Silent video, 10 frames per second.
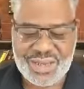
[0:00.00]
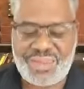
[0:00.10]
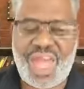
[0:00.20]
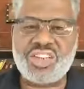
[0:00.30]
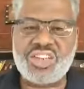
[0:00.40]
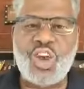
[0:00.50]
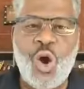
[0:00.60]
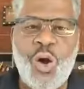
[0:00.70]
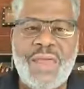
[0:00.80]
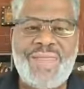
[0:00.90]
That's
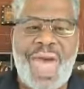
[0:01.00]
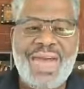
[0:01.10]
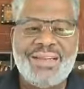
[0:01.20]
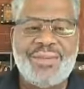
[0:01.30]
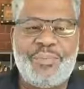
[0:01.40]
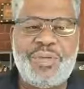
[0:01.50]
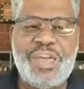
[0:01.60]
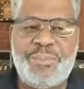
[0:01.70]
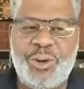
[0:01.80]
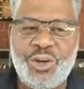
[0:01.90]
showing that the
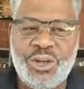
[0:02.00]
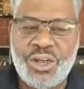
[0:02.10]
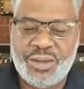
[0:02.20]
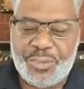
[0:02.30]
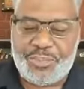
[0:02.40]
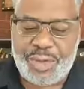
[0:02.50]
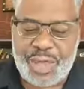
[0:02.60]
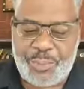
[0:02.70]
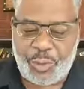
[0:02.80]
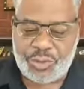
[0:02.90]

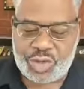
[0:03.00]
people